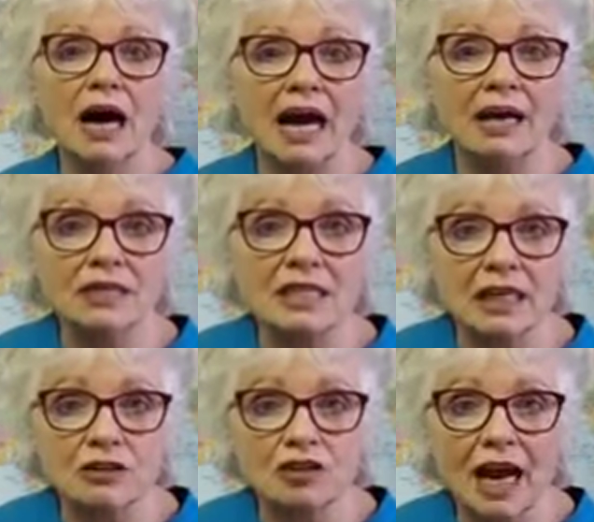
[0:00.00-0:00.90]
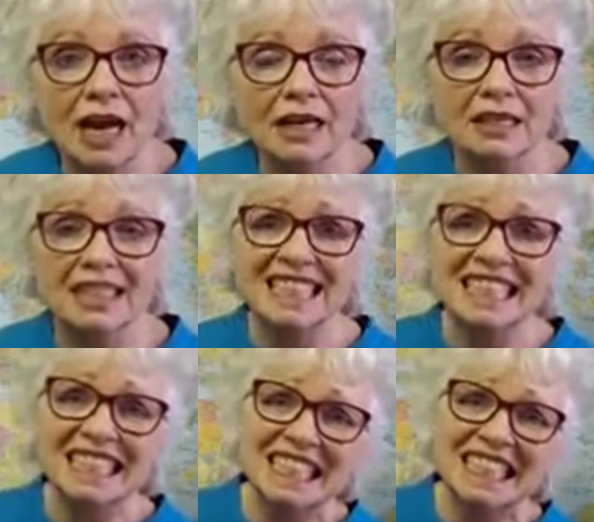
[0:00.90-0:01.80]
I have a sick child?
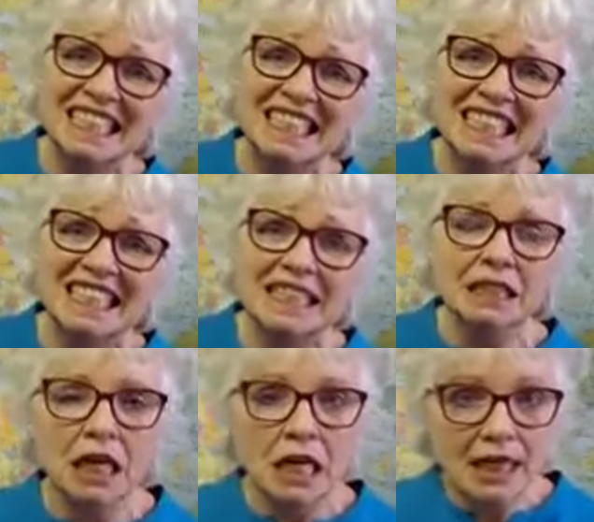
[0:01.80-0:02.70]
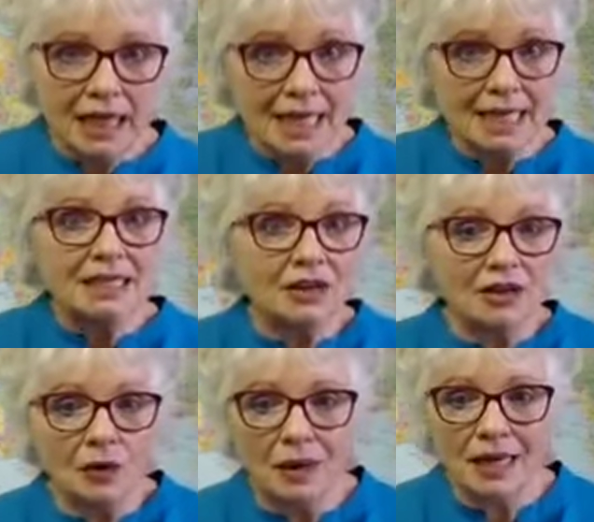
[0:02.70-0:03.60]
These are
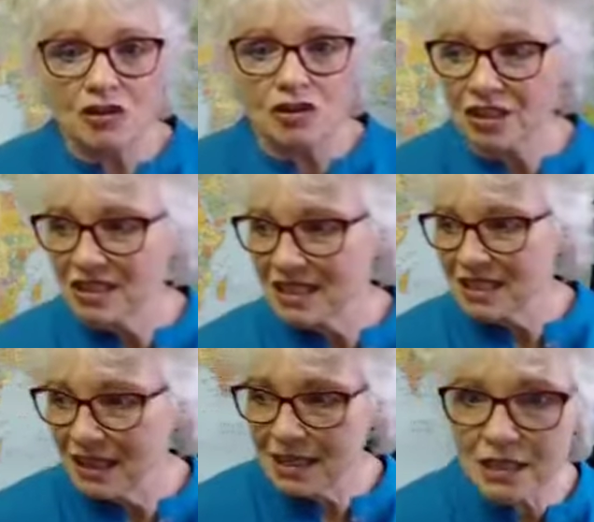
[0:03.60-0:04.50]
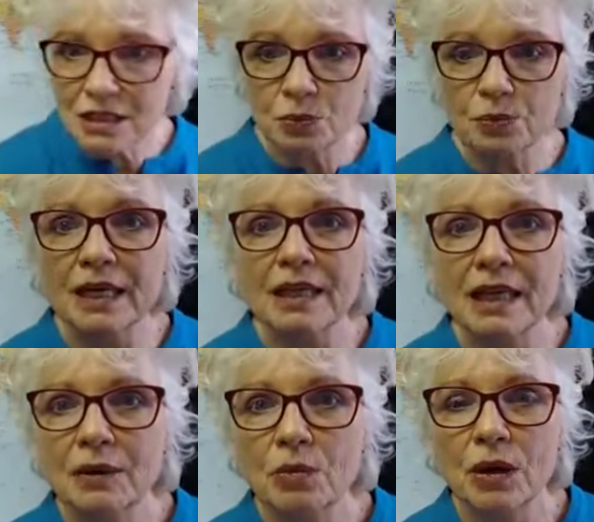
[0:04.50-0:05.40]
the questions. This is
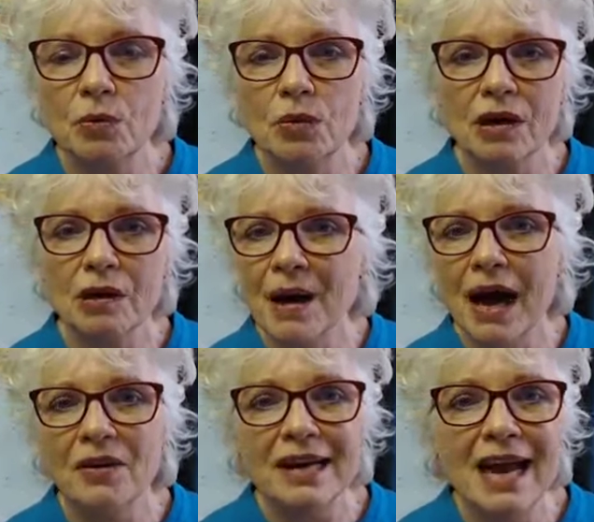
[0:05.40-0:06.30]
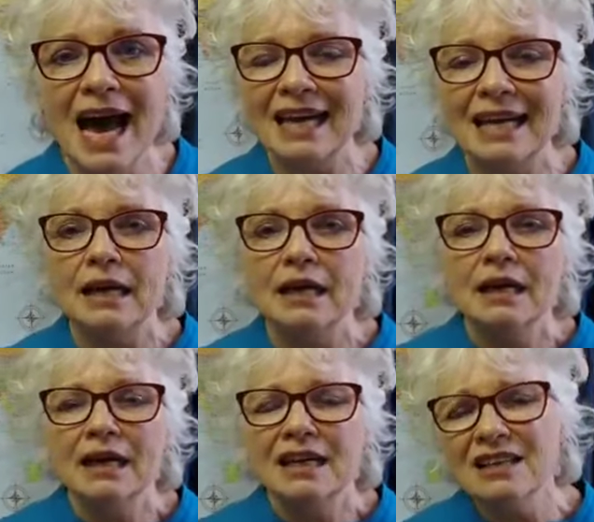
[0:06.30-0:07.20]
really what we're about.
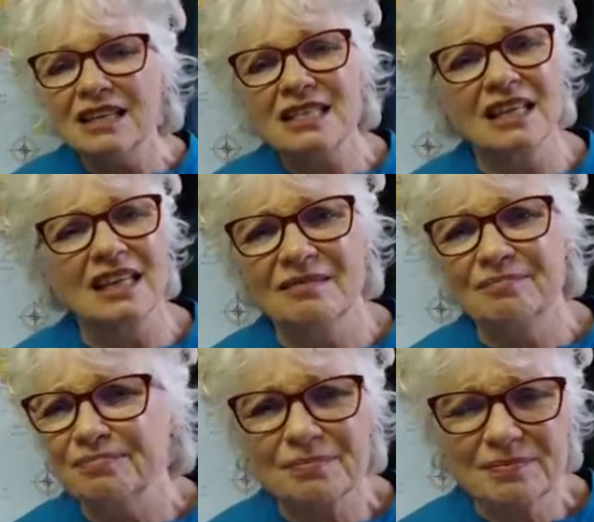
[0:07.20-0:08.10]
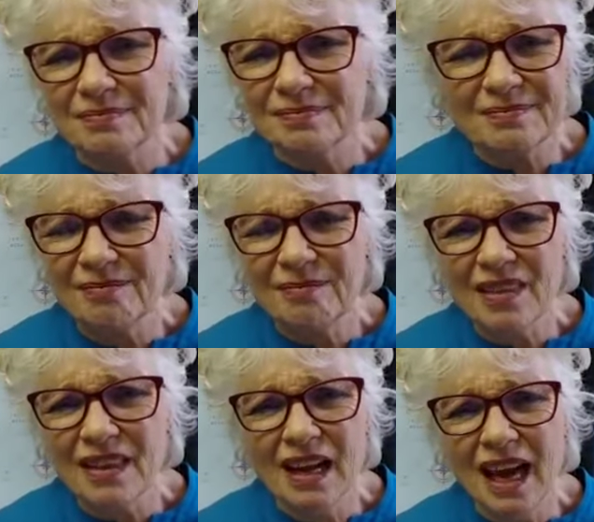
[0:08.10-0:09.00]
Listen,
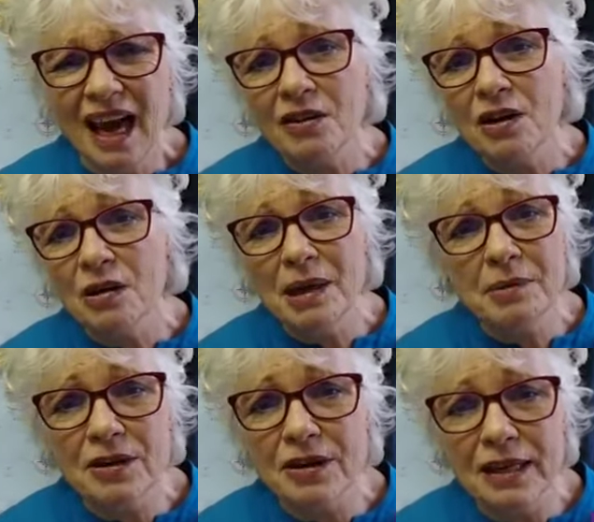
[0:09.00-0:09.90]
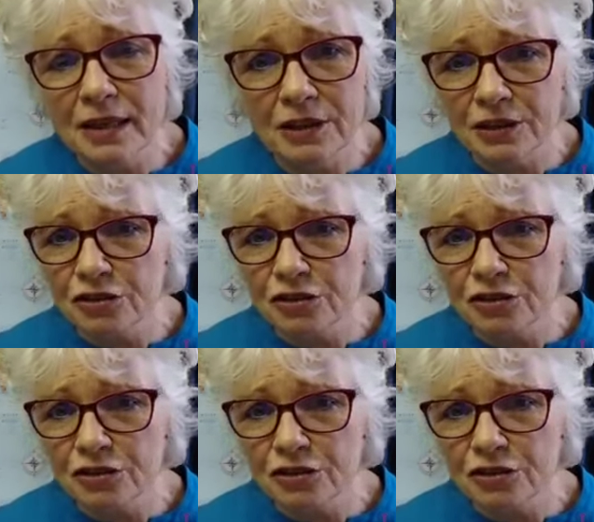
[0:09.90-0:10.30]
I don't know, maybe you can heal your